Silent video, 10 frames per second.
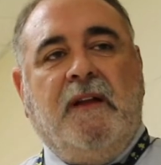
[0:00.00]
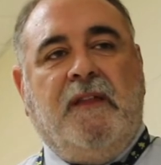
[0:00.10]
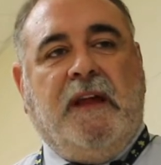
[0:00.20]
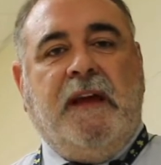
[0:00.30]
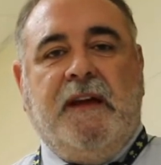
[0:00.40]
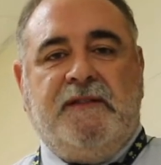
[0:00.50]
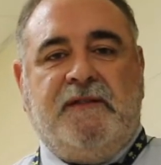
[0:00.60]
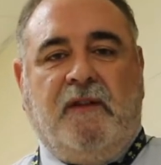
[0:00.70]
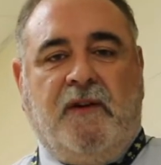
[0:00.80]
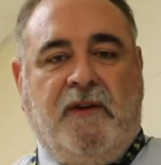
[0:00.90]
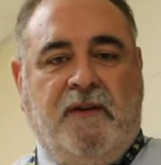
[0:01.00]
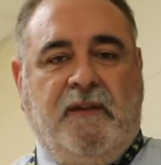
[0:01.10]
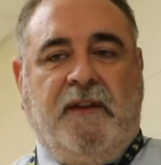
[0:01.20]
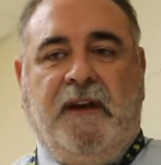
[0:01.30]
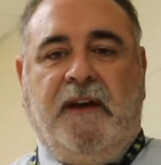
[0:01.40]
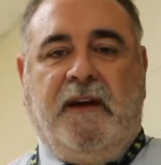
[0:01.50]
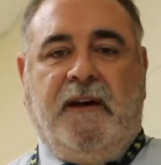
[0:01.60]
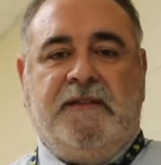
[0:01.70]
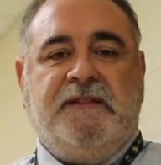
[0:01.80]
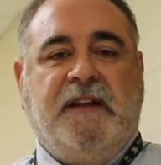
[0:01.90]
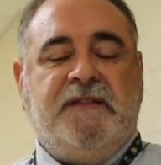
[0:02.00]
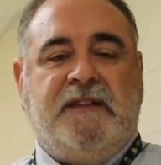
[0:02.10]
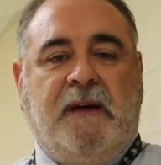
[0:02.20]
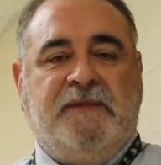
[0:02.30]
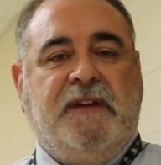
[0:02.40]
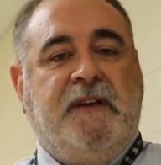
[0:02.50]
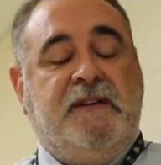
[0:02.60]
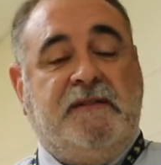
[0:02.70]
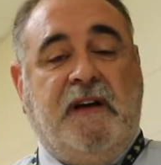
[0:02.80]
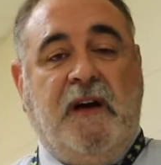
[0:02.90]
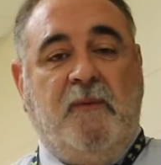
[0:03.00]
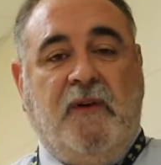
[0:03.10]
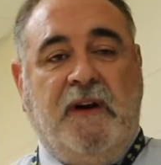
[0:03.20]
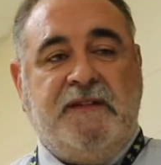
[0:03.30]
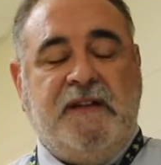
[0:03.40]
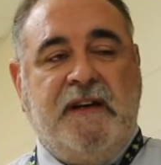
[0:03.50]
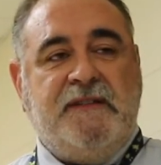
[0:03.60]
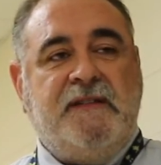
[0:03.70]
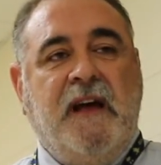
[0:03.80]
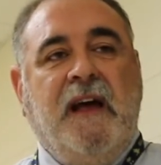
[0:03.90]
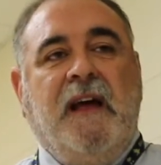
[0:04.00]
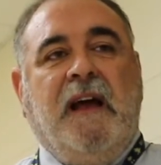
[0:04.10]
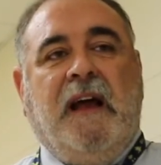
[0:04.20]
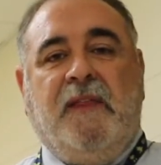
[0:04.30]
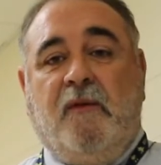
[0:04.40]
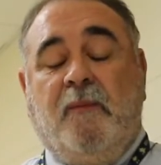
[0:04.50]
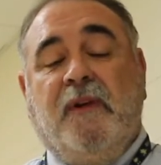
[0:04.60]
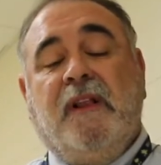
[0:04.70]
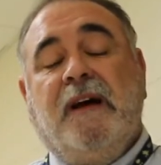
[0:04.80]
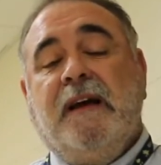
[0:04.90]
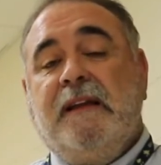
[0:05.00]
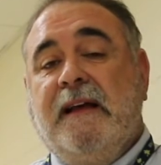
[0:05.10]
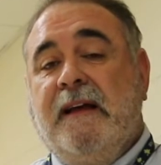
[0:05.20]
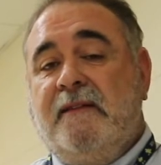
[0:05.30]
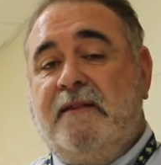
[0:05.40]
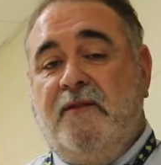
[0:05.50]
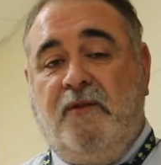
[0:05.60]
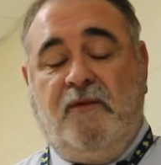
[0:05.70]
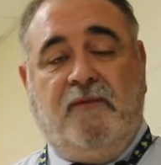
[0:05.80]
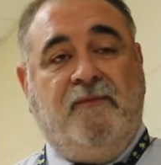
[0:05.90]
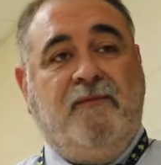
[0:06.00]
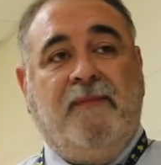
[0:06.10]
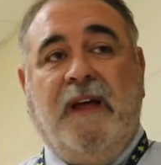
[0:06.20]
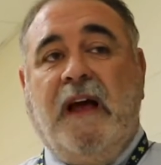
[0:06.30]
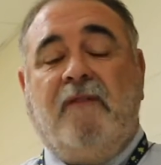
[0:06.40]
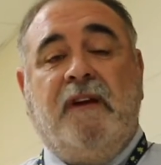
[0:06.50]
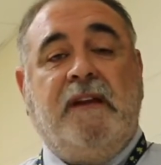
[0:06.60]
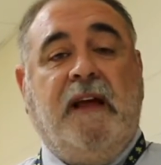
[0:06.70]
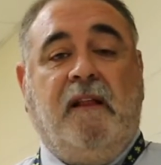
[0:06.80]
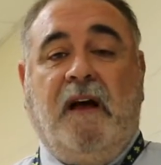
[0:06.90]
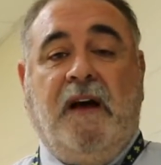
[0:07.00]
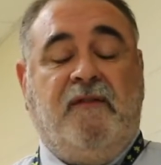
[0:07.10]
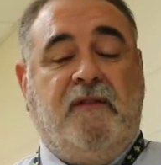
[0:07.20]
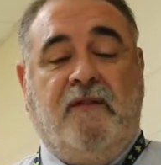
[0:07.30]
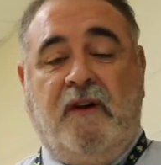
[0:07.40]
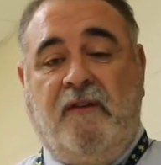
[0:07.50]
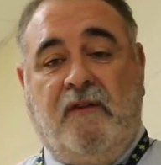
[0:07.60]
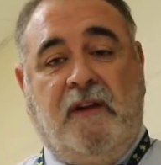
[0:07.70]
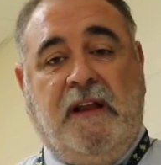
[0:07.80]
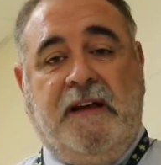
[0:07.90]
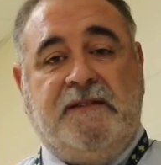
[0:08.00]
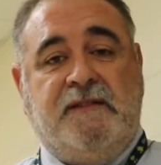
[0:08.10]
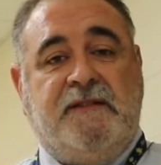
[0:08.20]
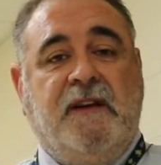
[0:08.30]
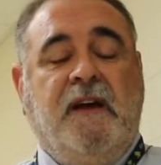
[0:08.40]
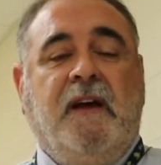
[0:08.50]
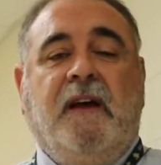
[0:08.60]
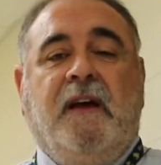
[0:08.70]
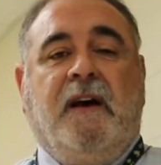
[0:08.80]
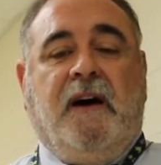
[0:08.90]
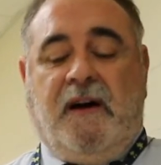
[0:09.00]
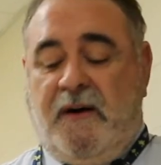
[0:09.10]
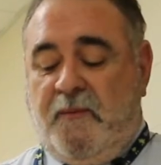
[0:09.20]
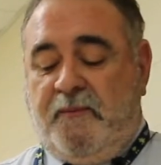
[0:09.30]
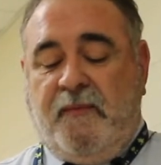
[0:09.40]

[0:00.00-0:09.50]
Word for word: The kids learn the uh, six steps in a design process, and they're applying that to everyday life to their other classes. Um,